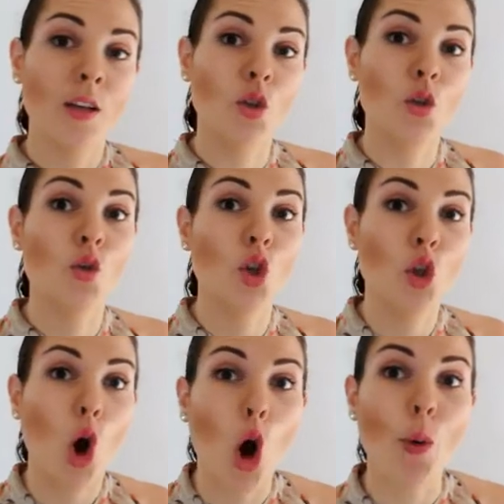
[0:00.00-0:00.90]
You use
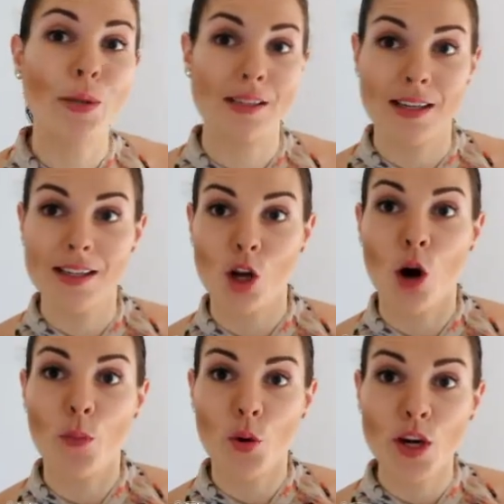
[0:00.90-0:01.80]
the opposite
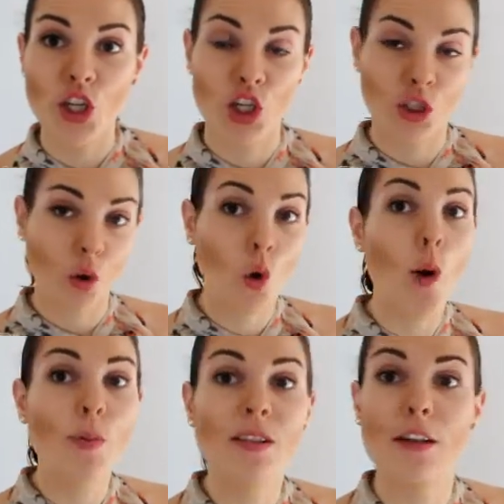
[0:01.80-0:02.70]
operation or
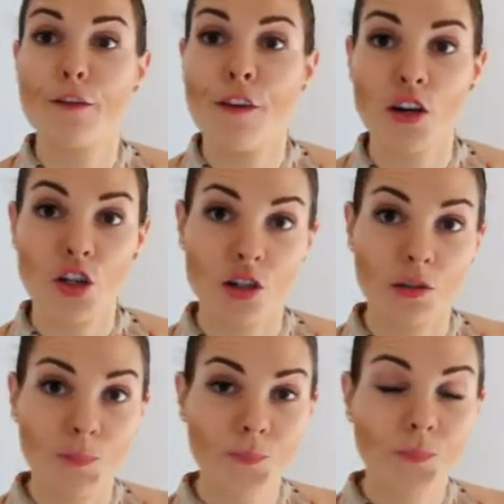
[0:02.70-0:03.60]
opposite function.